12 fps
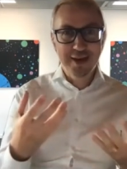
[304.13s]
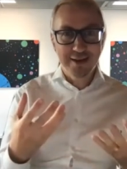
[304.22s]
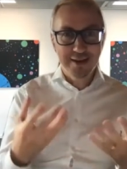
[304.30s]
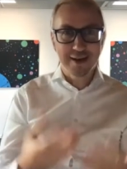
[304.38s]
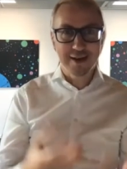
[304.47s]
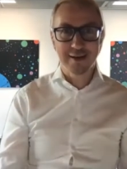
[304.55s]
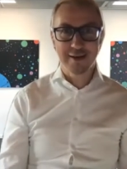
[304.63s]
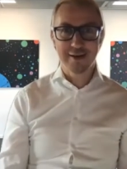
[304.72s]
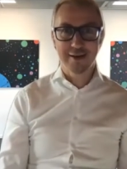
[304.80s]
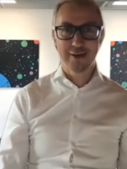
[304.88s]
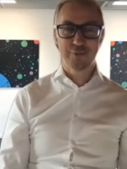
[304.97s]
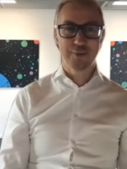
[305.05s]
India,
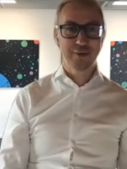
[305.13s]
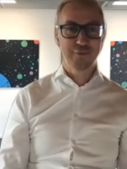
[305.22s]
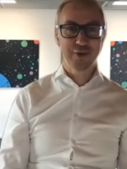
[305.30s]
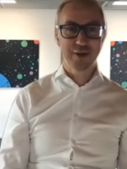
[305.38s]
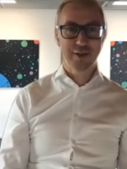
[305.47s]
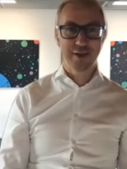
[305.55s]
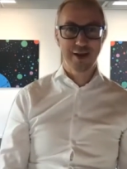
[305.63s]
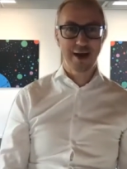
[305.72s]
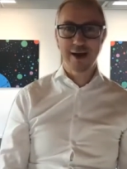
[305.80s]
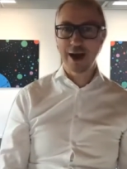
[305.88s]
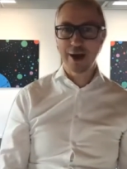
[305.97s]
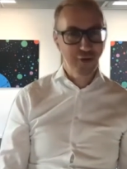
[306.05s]
specifically
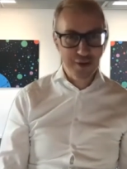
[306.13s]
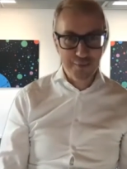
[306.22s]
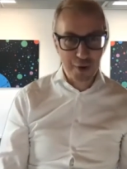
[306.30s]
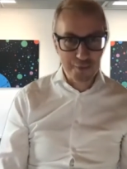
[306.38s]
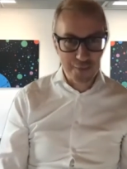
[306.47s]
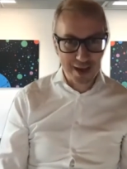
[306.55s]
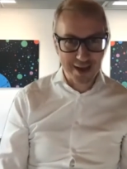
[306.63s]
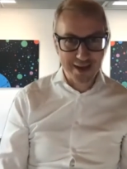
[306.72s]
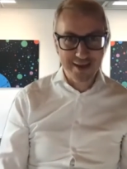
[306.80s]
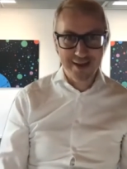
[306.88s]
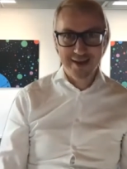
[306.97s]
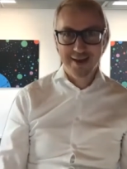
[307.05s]
IIT Bombay.